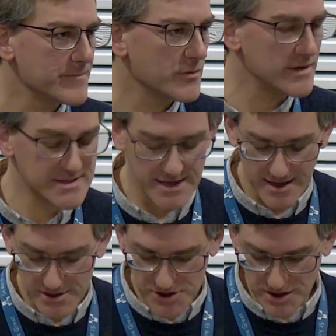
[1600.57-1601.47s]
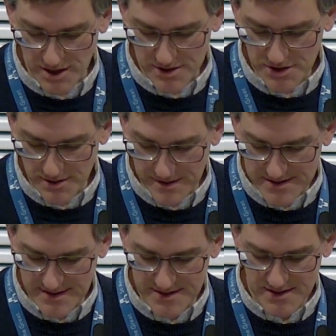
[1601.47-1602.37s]
But he's seeing a church
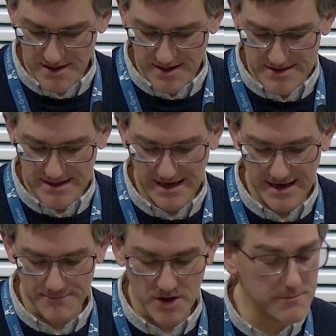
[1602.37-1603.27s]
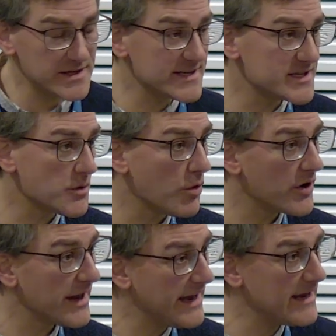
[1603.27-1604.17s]
committed to him, committed to
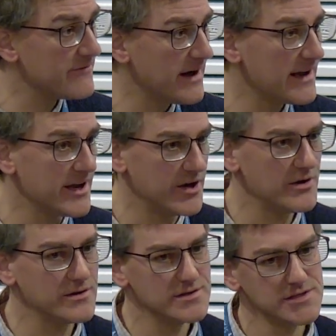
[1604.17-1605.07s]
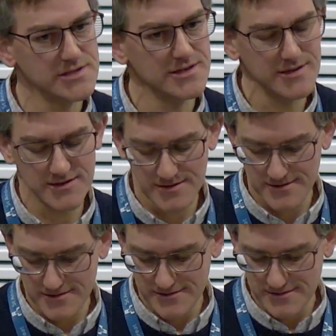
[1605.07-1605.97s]
what he values,
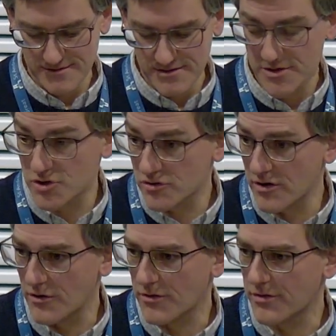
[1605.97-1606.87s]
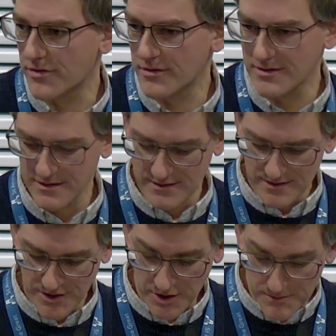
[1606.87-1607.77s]
to truth,
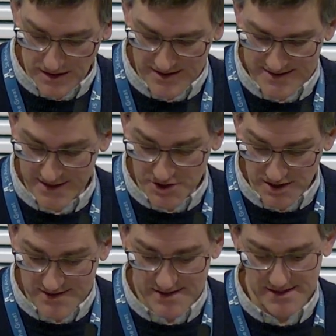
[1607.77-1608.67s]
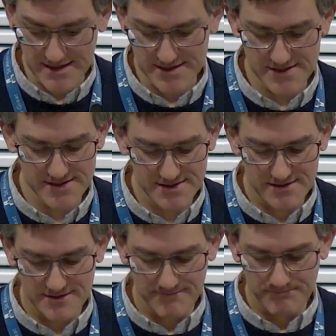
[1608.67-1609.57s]
humility,
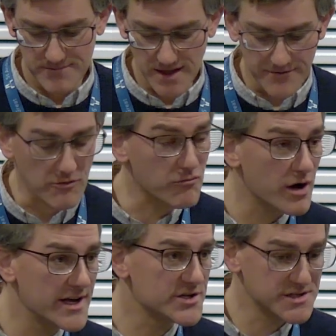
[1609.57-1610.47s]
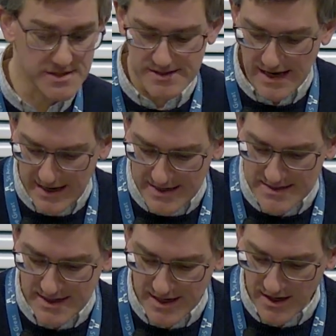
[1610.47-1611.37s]
justice, loving righteousness,
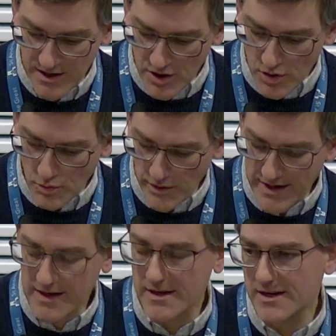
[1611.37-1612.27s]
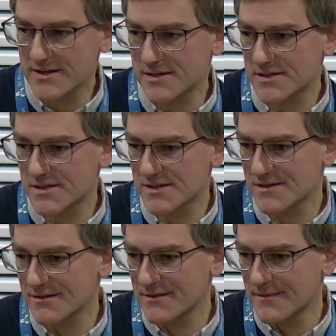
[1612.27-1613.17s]
hating wickedness,